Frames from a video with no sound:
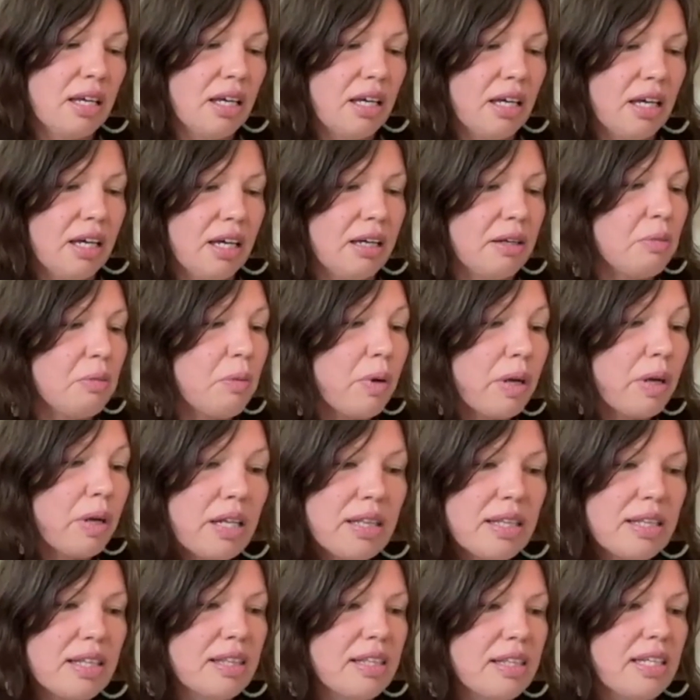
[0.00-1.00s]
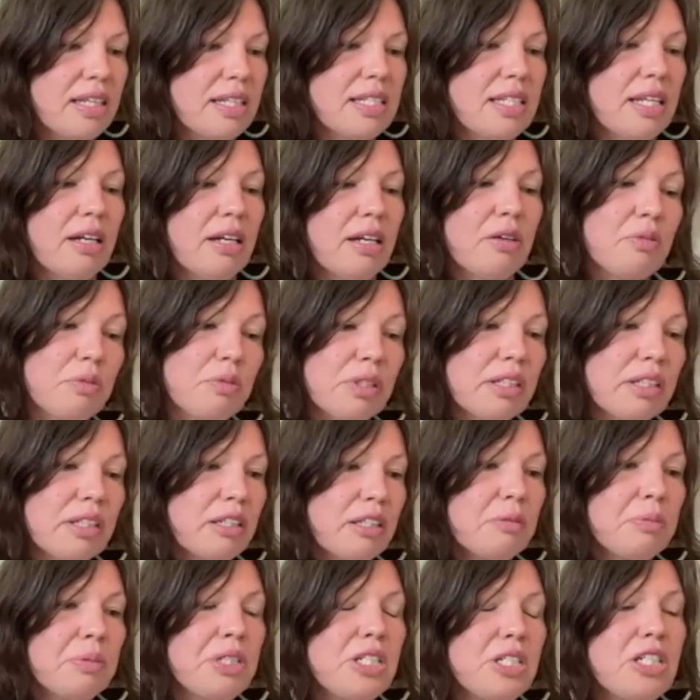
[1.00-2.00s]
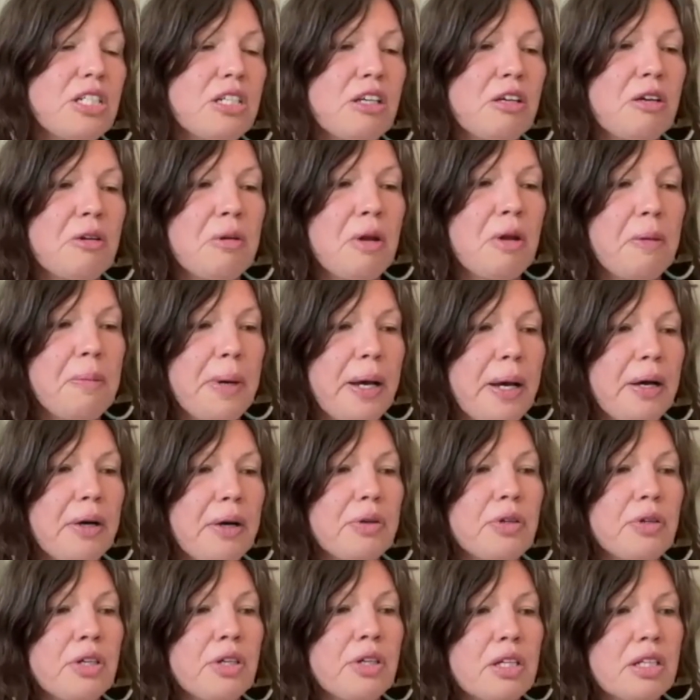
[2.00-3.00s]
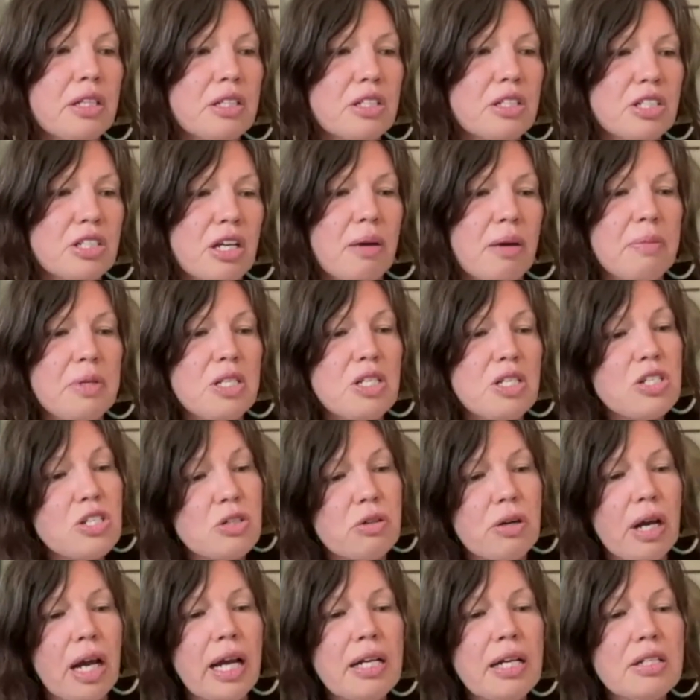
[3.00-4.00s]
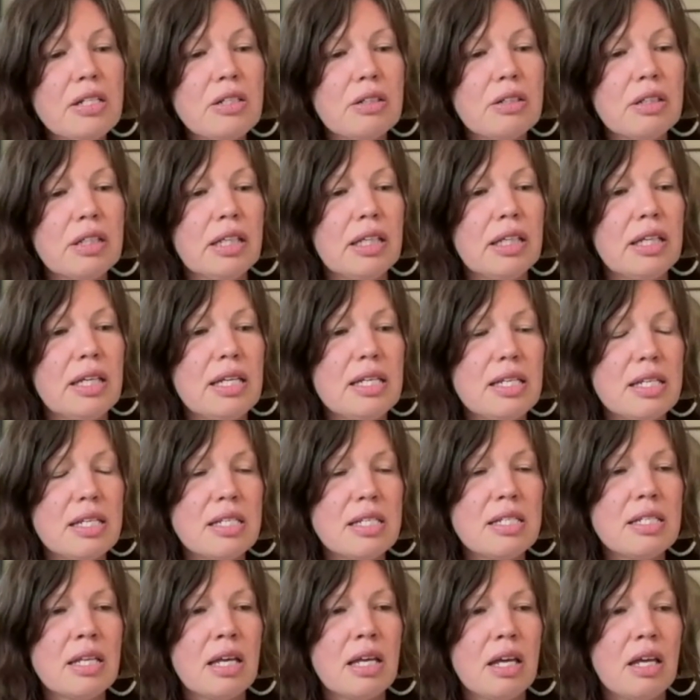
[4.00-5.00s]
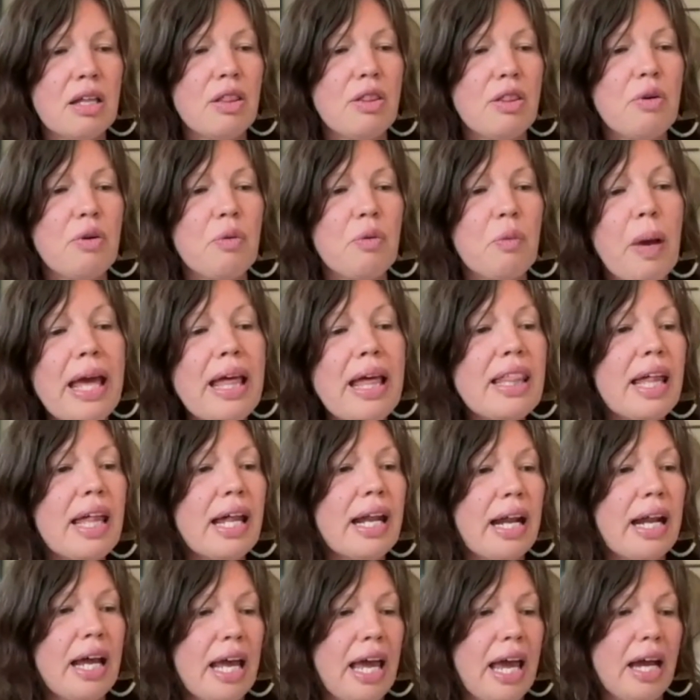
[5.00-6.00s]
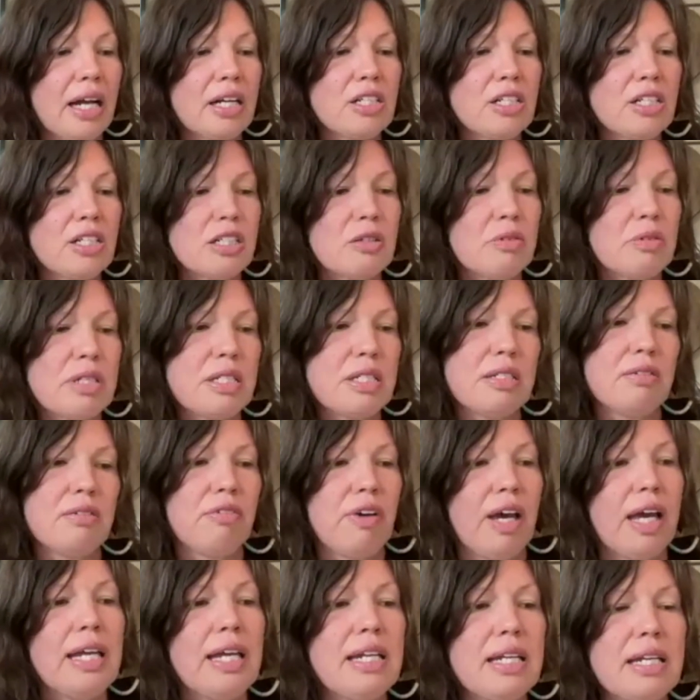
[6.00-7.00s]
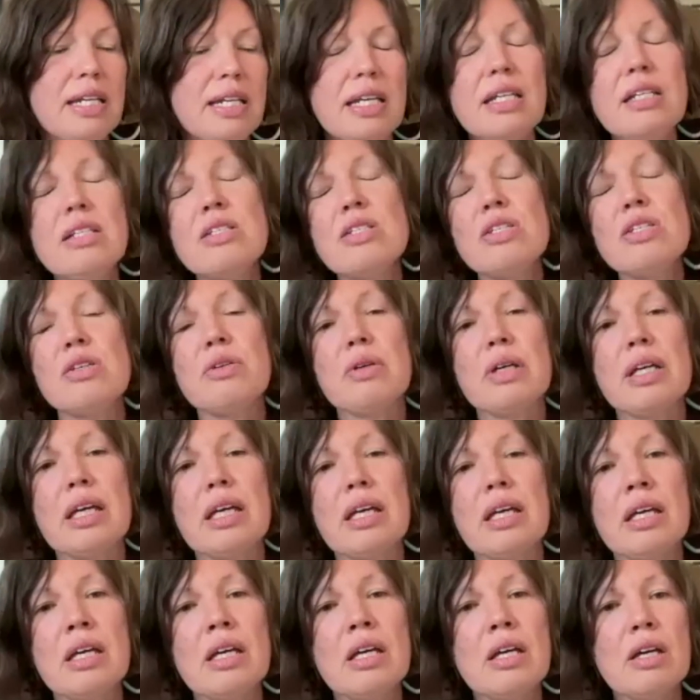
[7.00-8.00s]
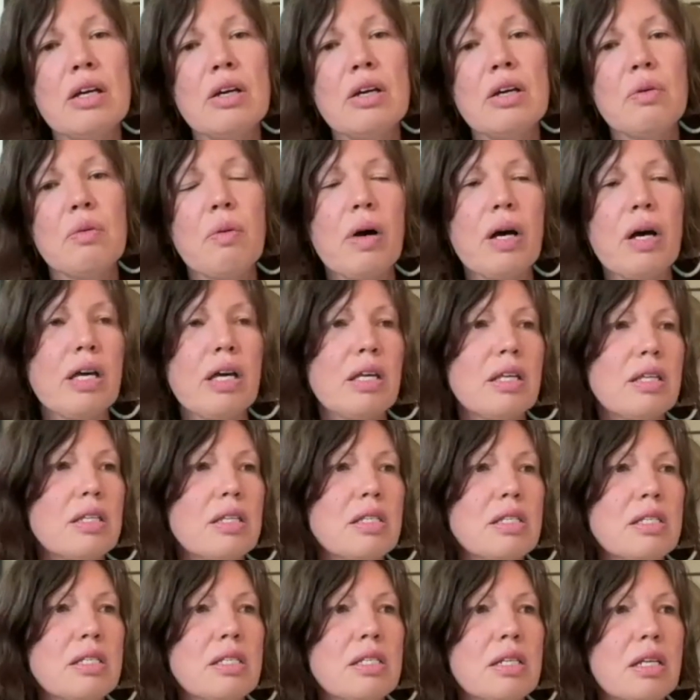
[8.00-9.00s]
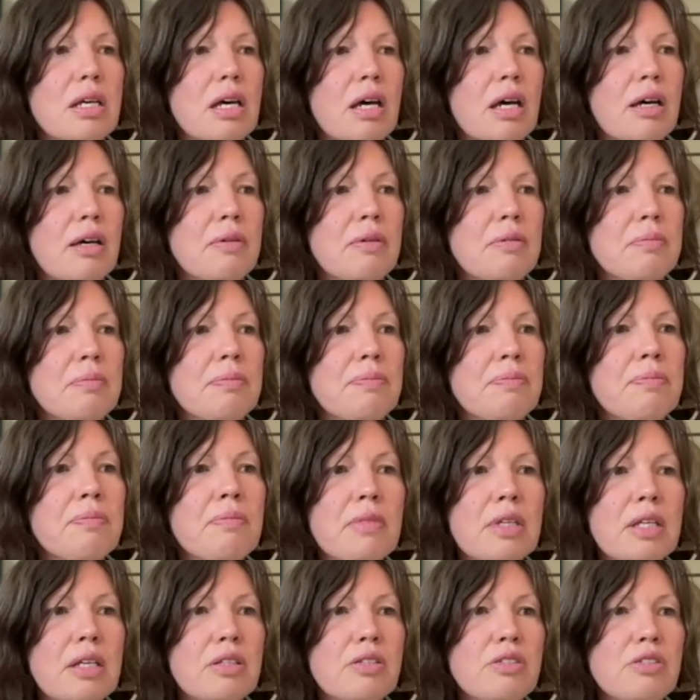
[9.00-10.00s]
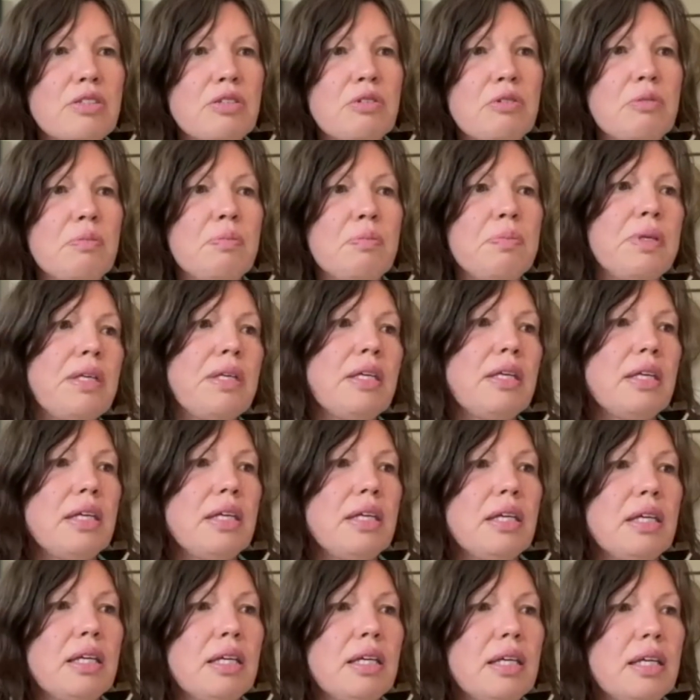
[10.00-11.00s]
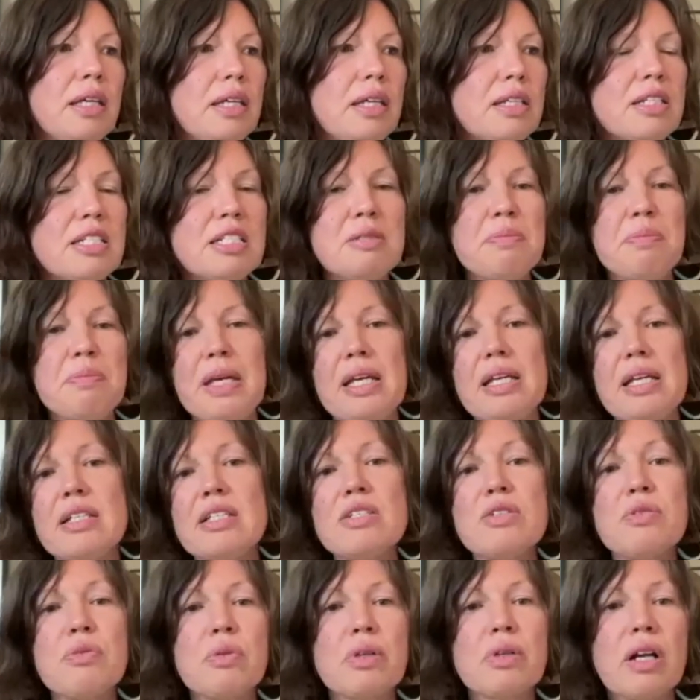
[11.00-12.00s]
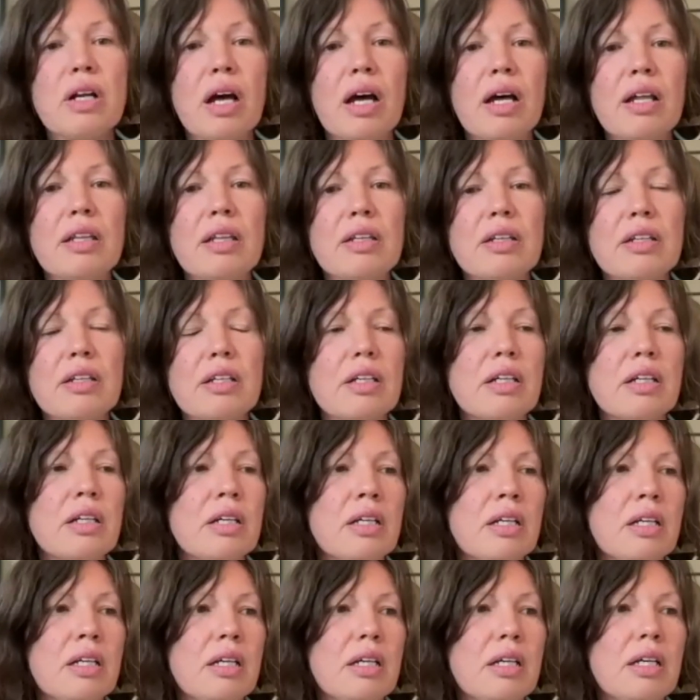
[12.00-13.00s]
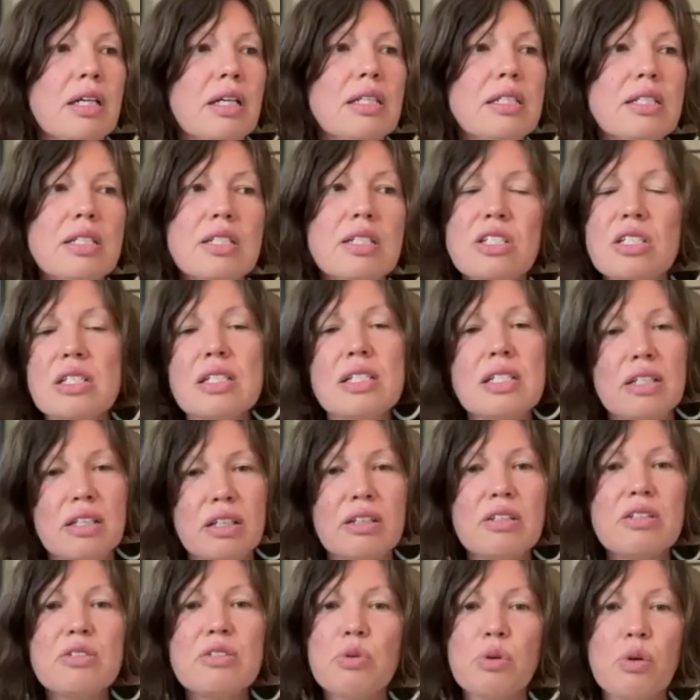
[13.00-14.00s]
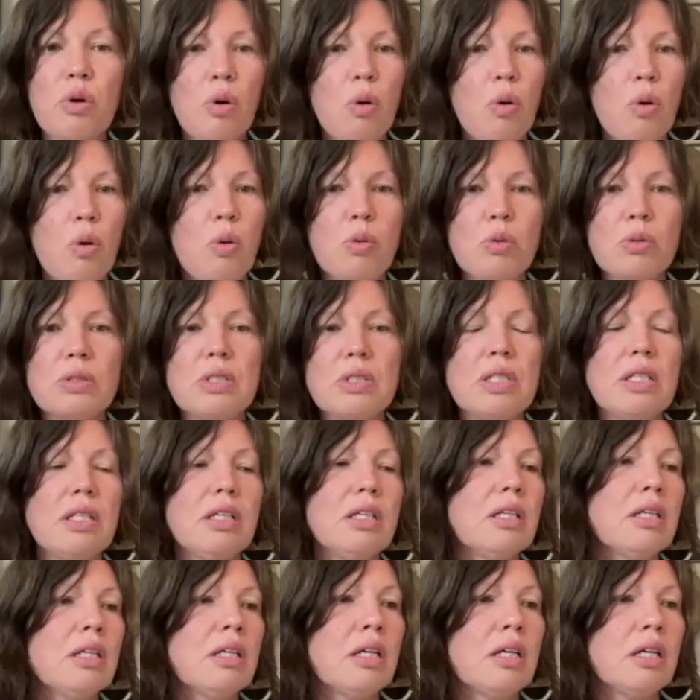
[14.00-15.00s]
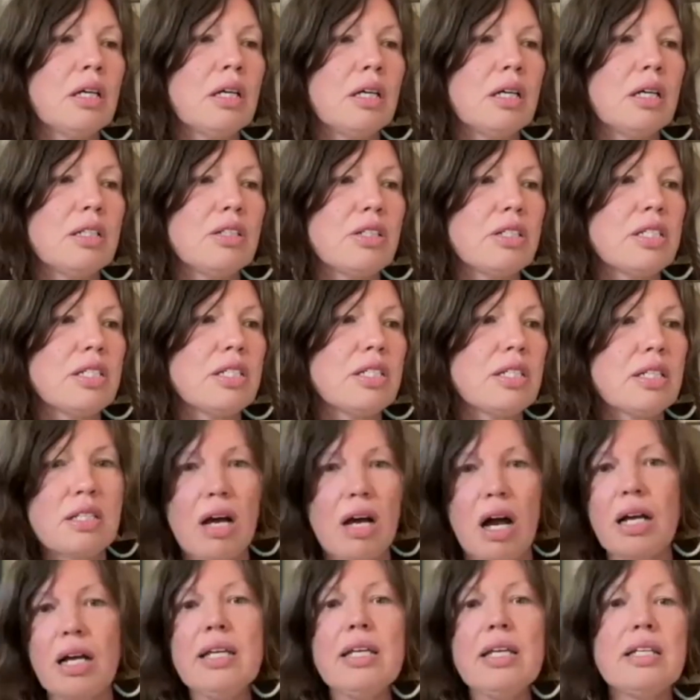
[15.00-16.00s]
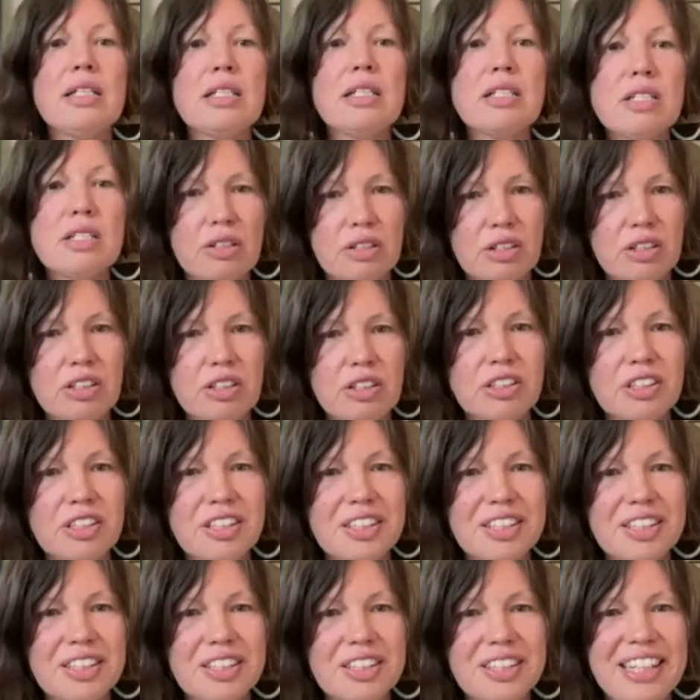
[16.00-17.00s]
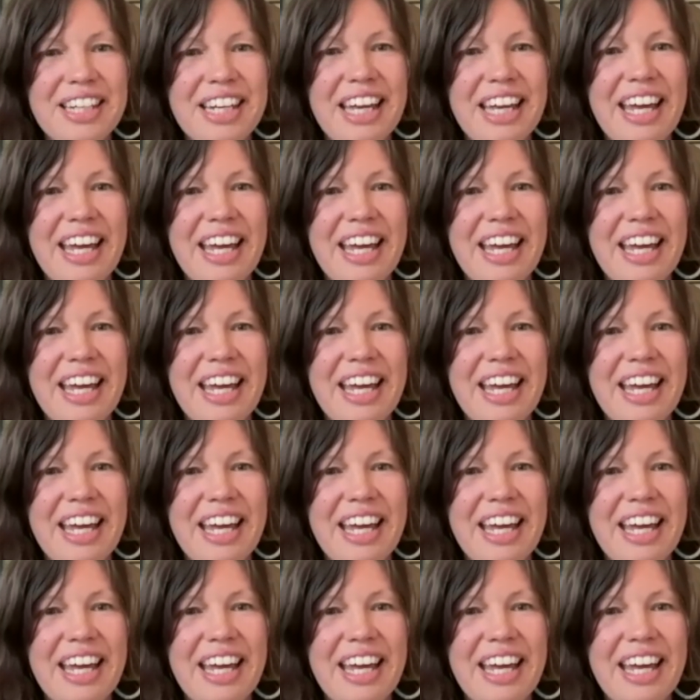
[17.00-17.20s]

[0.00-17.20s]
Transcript: one of the things that I really appreciate about the Shamans Directory is the way that I actually was invited into it was to be in a space where other Indigenous healers were holding just a talking circle.